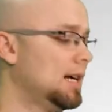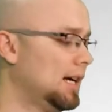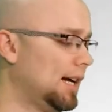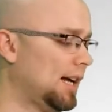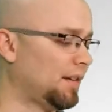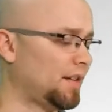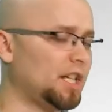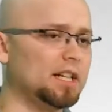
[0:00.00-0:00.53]

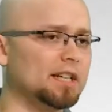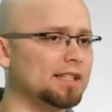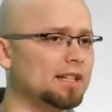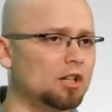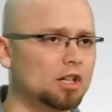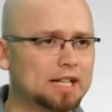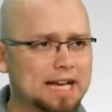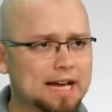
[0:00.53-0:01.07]
If she doesn't
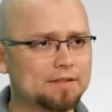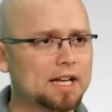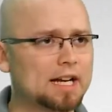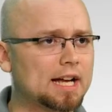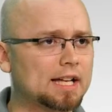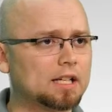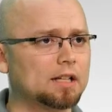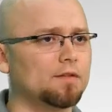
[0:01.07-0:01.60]
already have that,
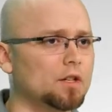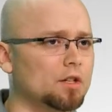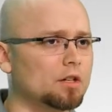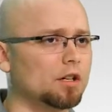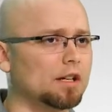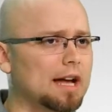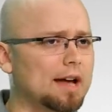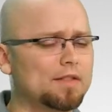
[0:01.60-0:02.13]
Ika, if you don't
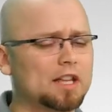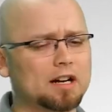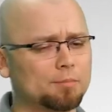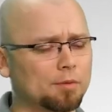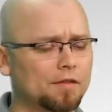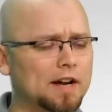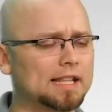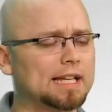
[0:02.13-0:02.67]
already have that, I'll
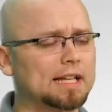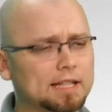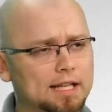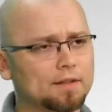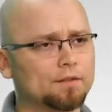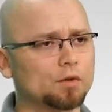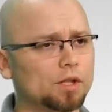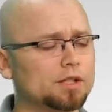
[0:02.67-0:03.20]
provide that
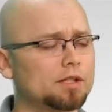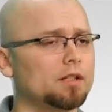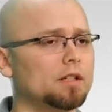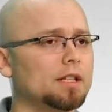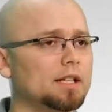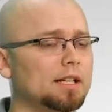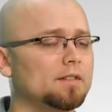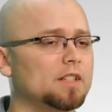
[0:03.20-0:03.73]
link for you so you
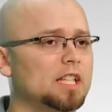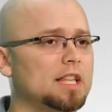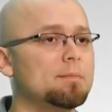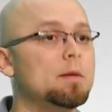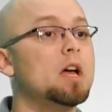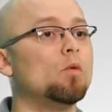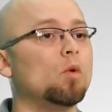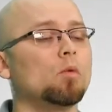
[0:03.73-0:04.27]
can give it to them.
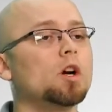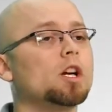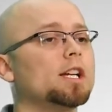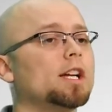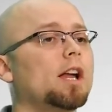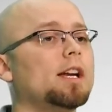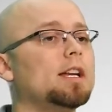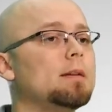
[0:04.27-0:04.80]
We're
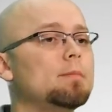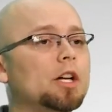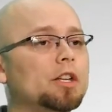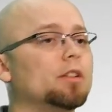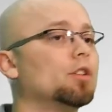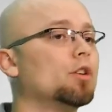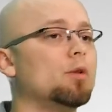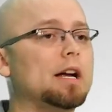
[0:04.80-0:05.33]
working on an email
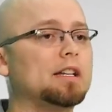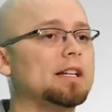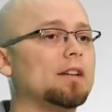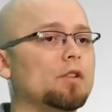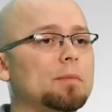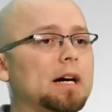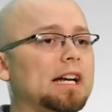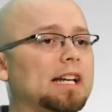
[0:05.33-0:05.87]
that'll go out to
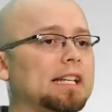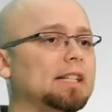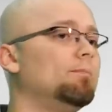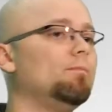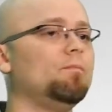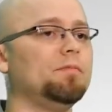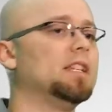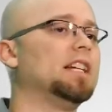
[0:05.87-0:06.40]
everybody
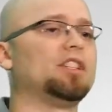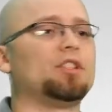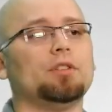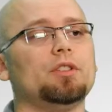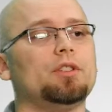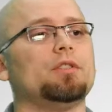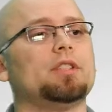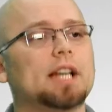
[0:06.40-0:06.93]
as soon
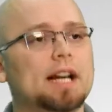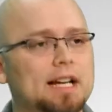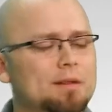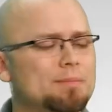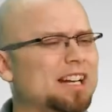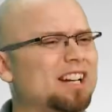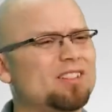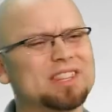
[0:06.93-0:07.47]
as you sign
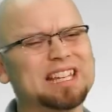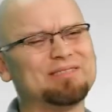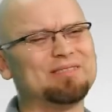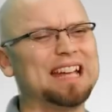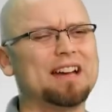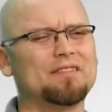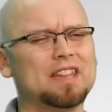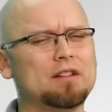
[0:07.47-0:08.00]
up, but I don't think
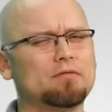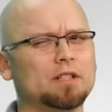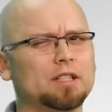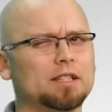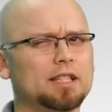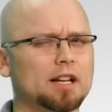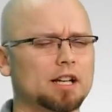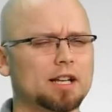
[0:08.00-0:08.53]
we have that
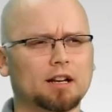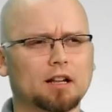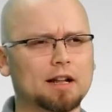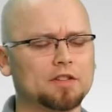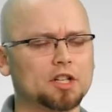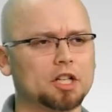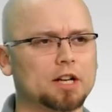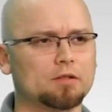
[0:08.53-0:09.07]
one there yet. I'll
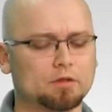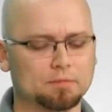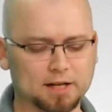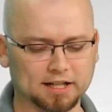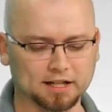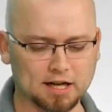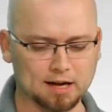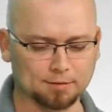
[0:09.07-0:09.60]
have to check with
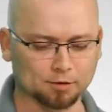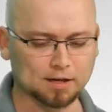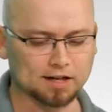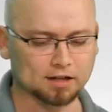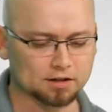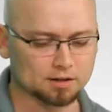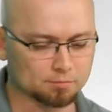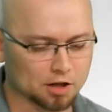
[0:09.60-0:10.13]
my
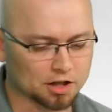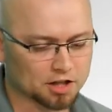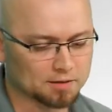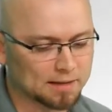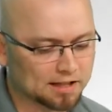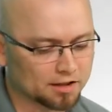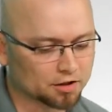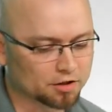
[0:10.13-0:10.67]
copywriters and project
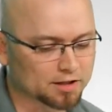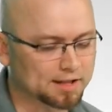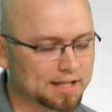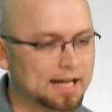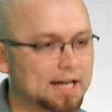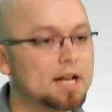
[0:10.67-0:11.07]
managers on that.